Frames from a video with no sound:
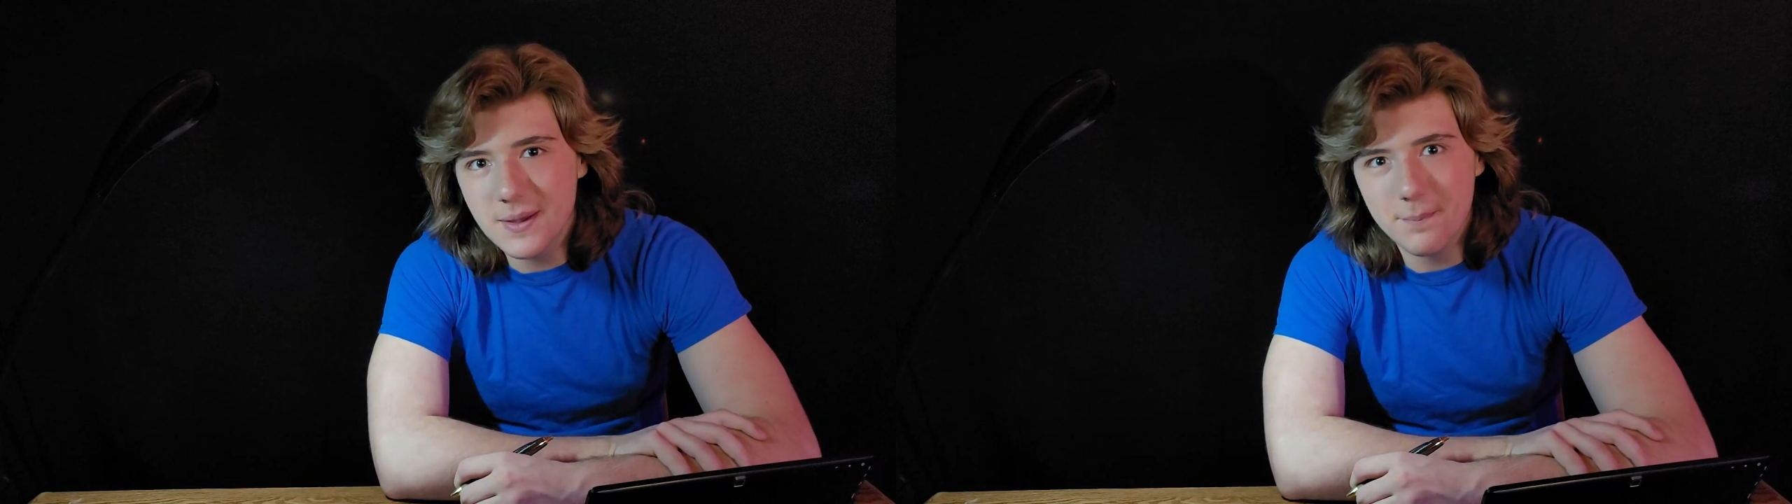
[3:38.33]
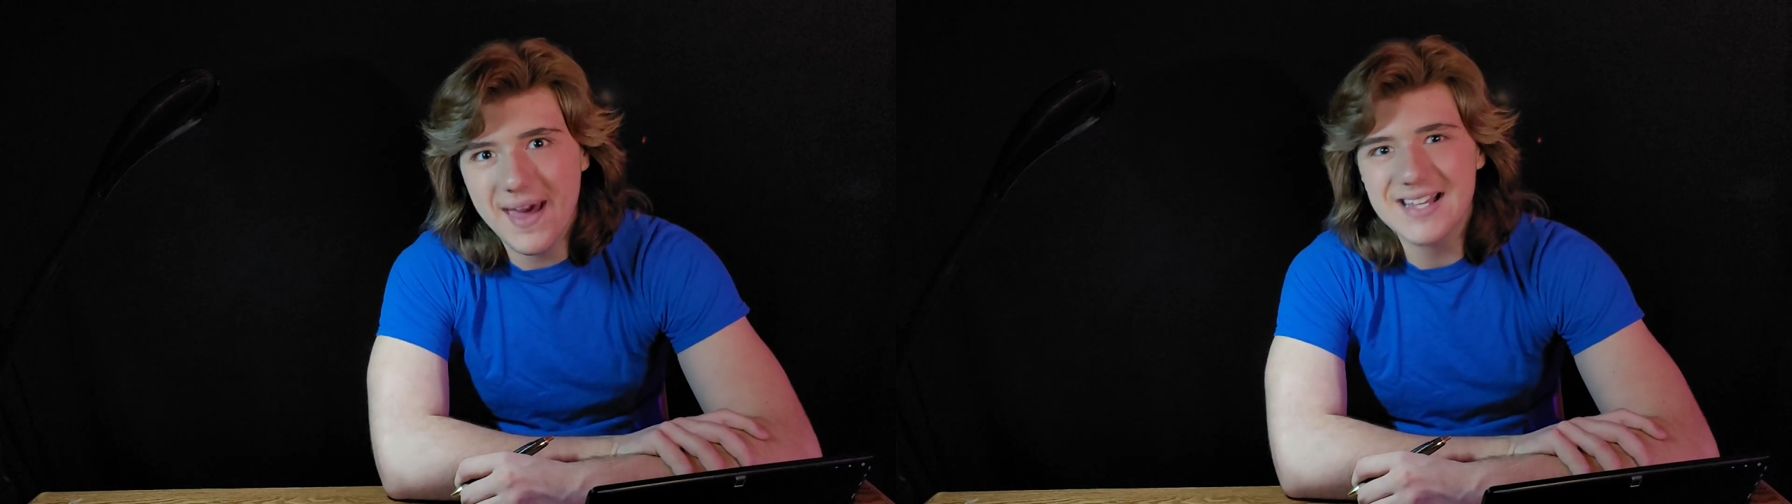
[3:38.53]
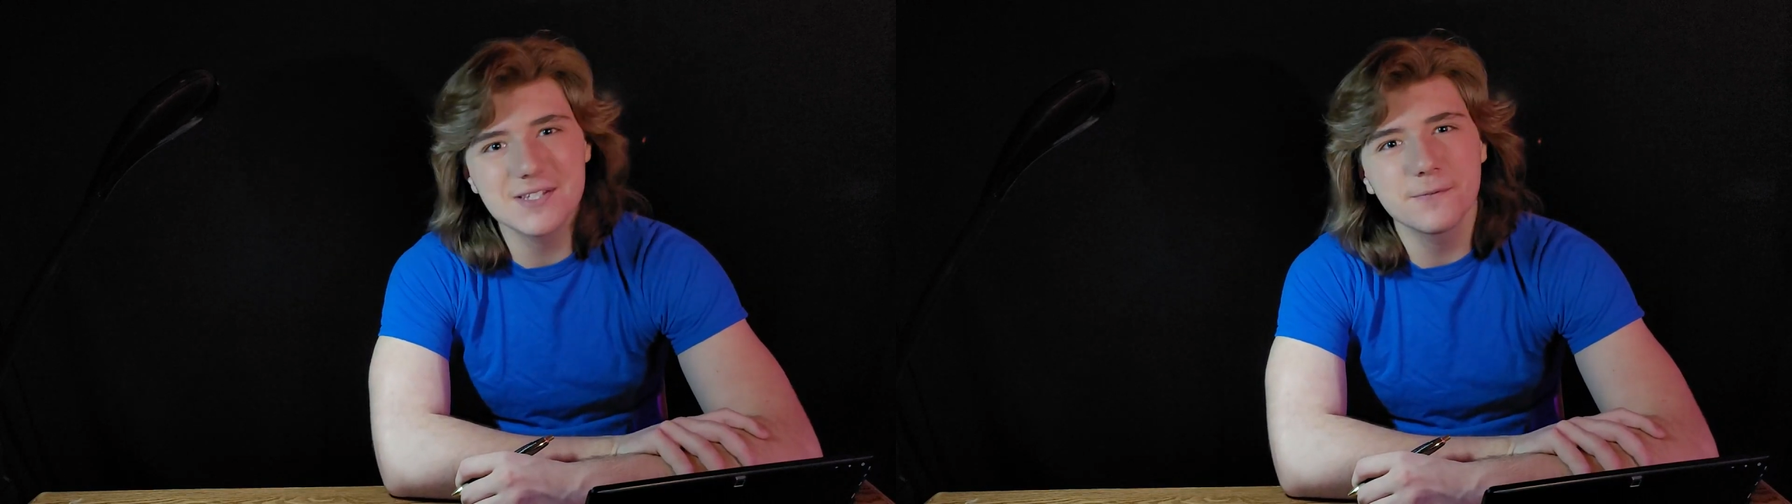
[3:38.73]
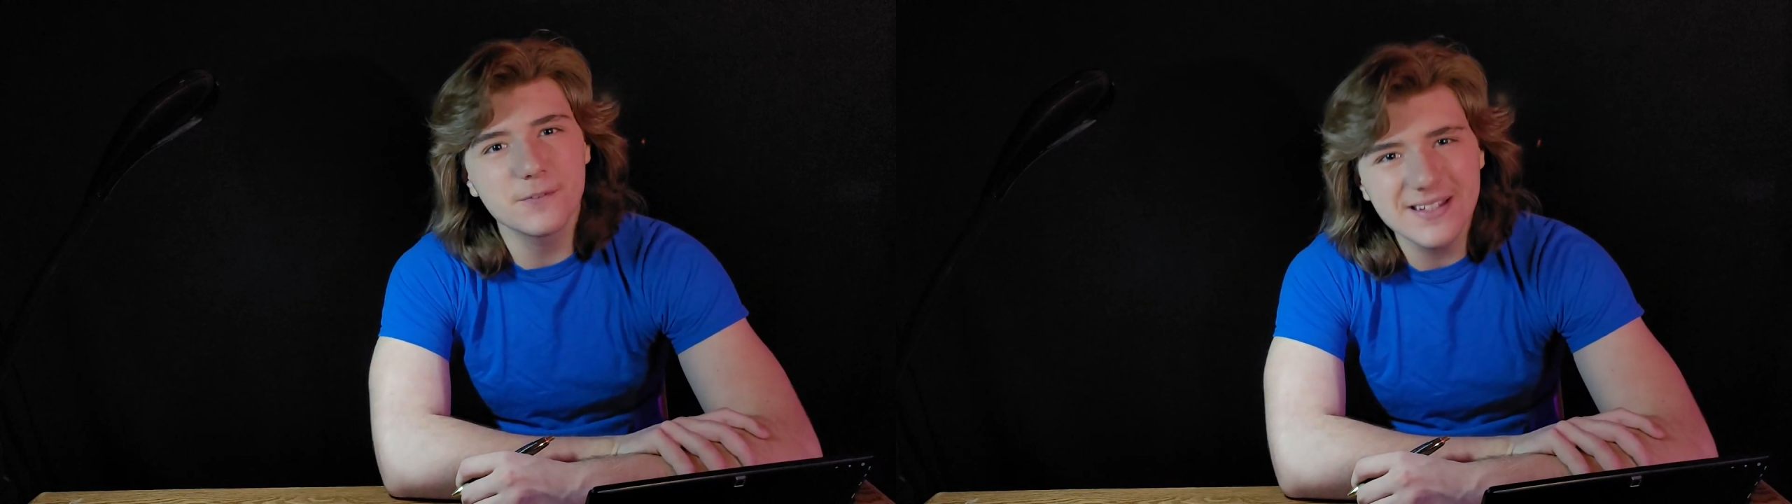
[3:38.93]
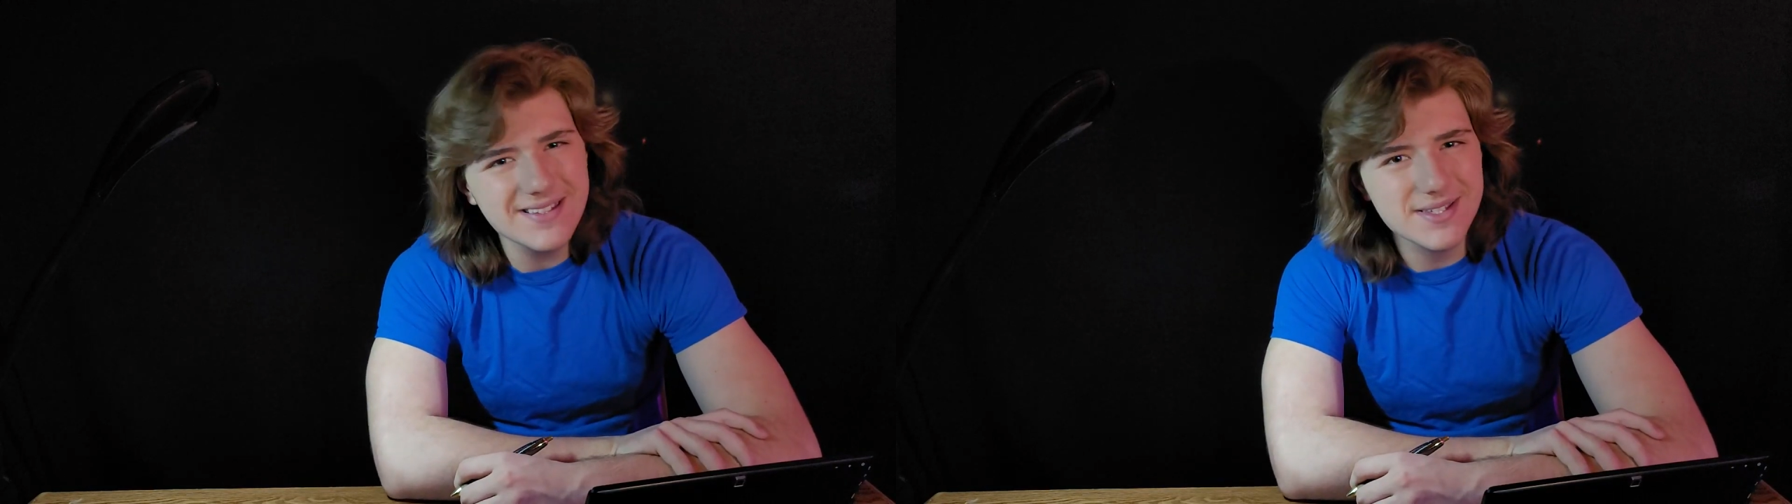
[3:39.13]
massive
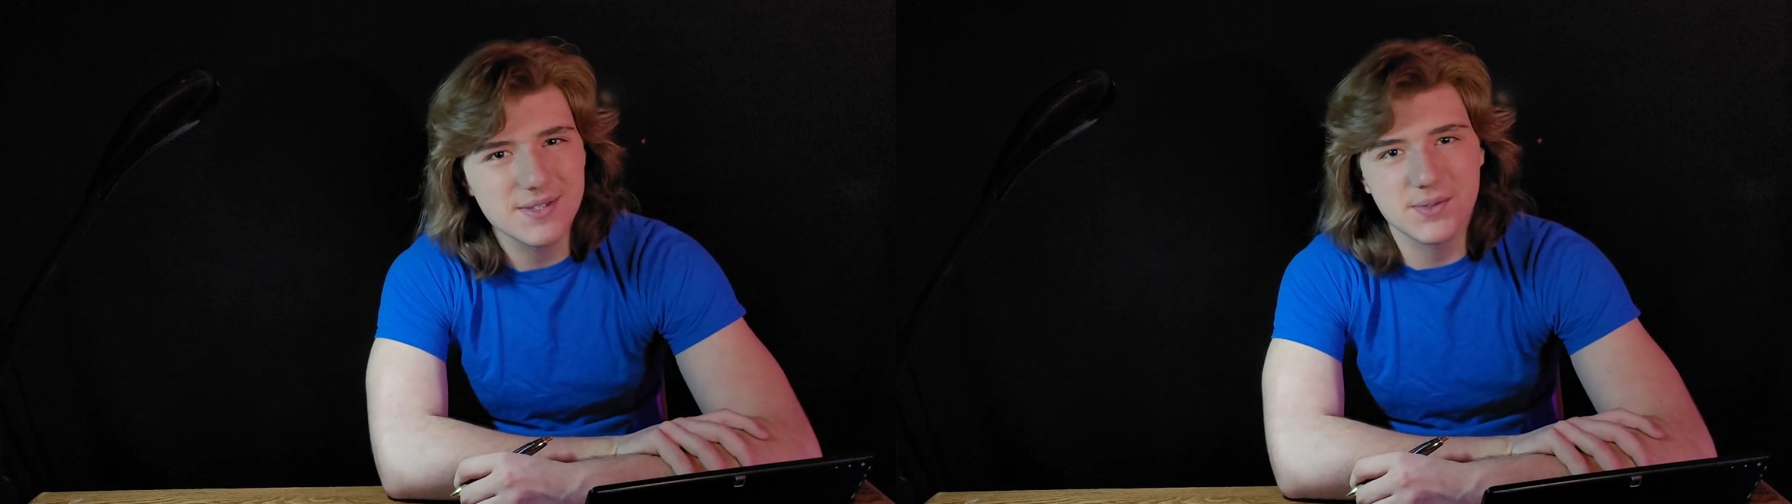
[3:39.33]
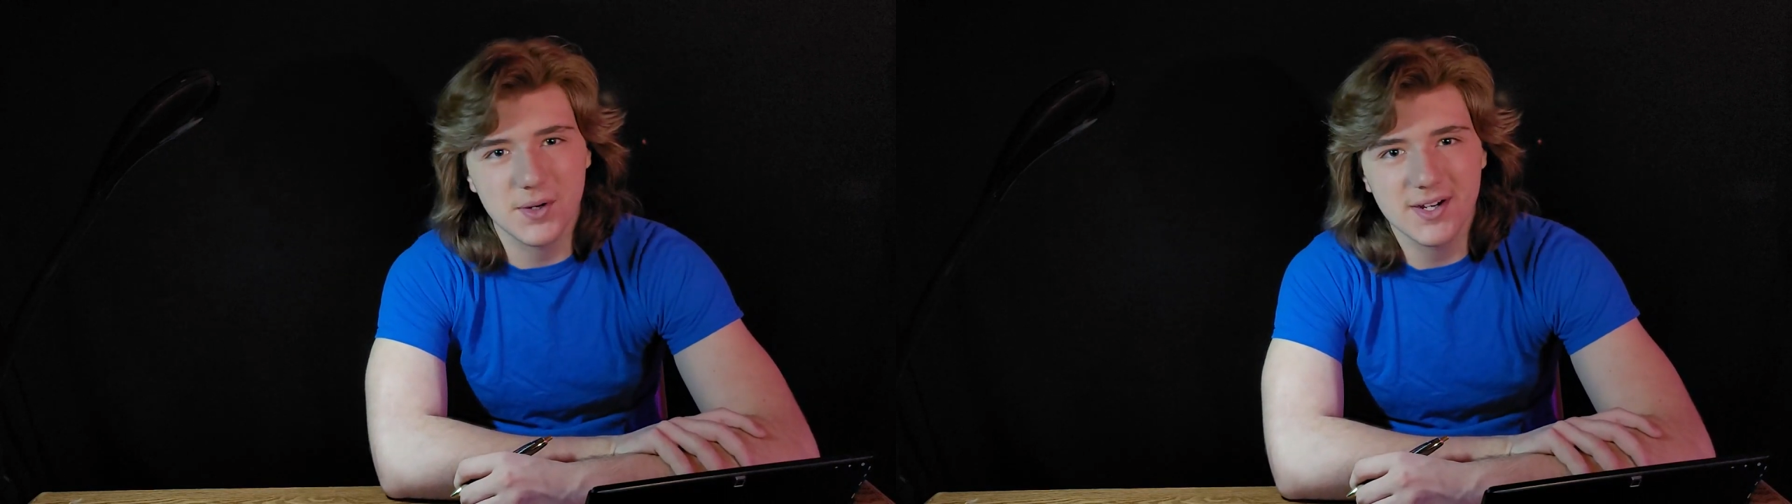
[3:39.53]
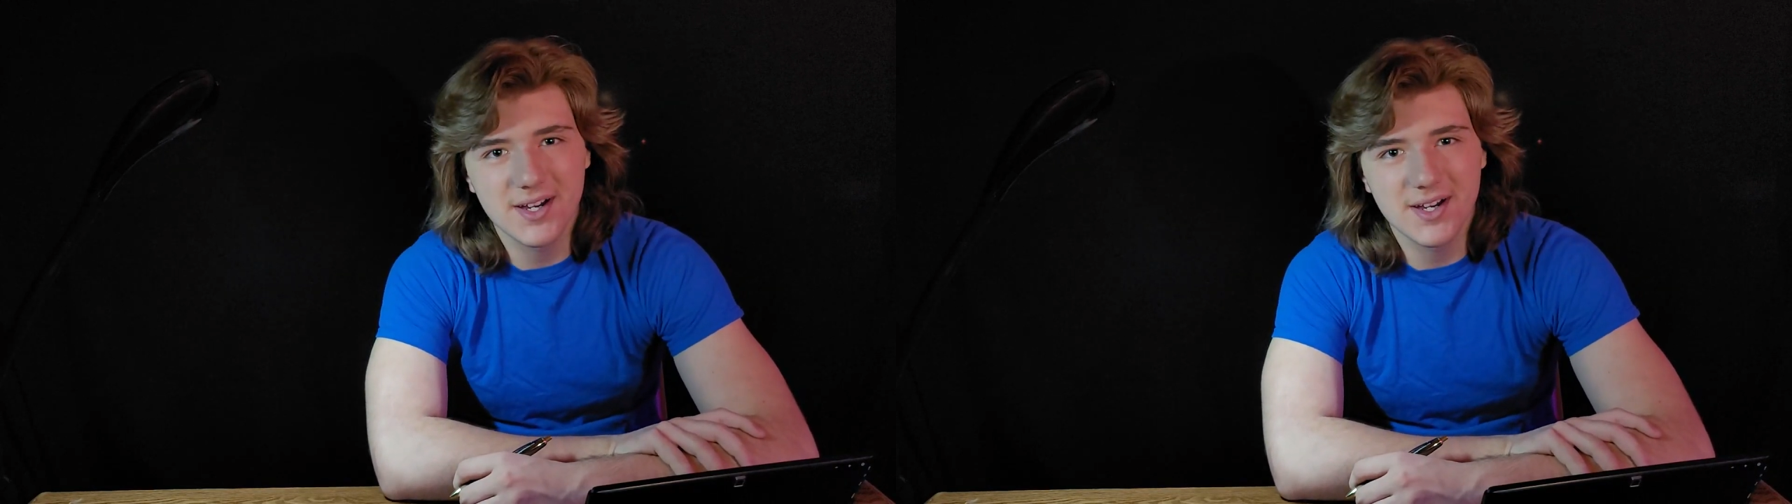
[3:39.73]
Plesiosaur?